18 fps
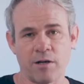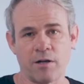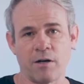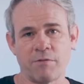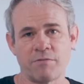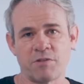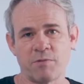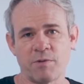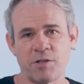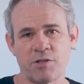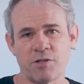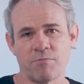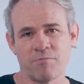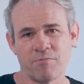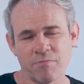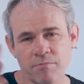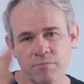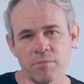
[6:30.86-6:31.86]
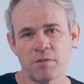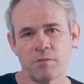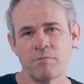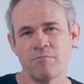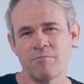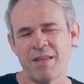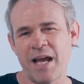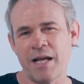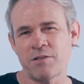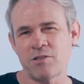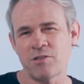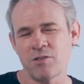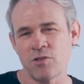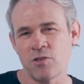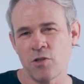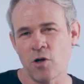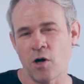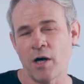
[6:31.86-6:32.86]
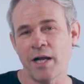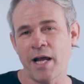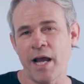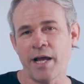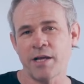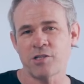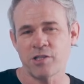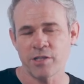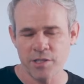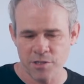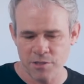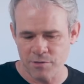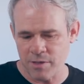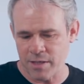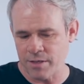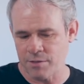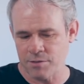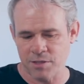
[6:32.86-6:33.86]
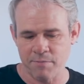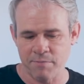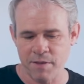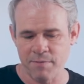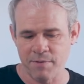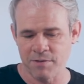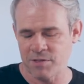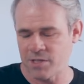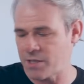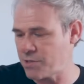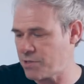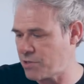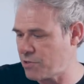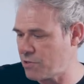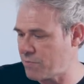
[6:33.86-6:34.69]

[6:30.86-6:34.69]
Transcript: on-off switch. That's not actually new. I know some people have said it's